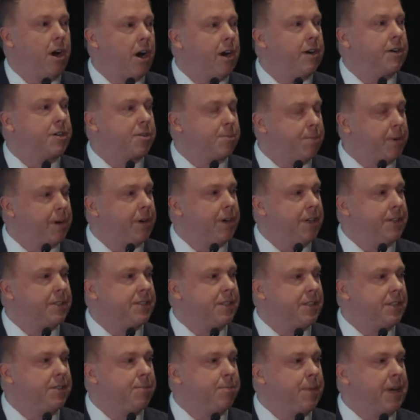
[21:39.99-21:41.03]
our
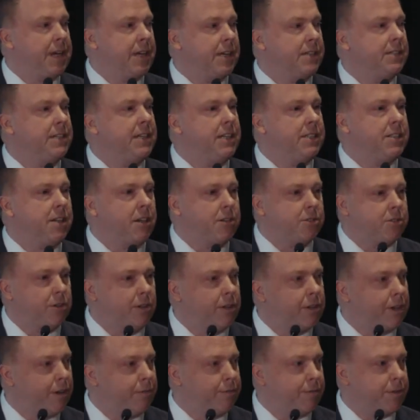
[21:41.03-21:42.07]
experiences because he's also
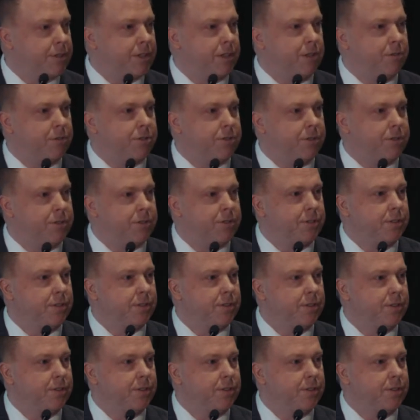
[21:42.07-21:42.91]
looking for solutions.